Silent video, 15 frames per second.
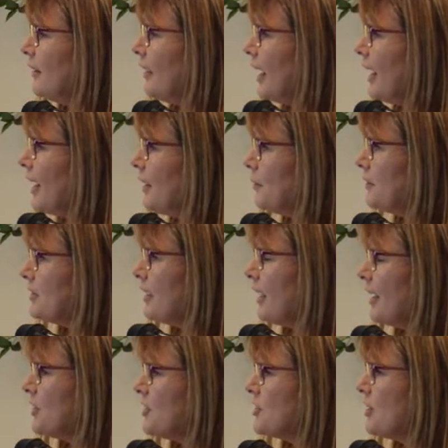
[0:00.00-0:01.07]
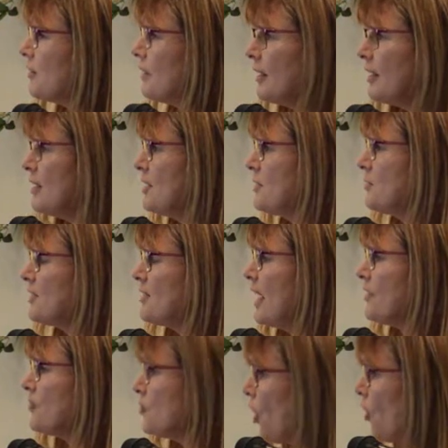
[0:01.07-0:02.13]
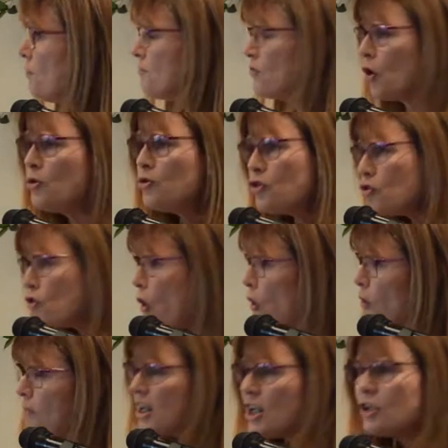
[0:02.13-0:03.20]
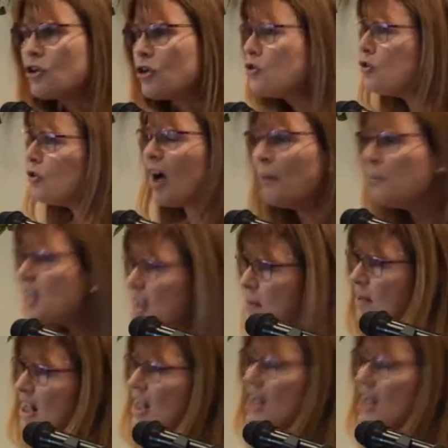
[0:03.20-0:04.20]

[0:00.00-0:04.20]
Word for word: And he was like, and she, and she was like, nope, don't you call me, don't you come near me.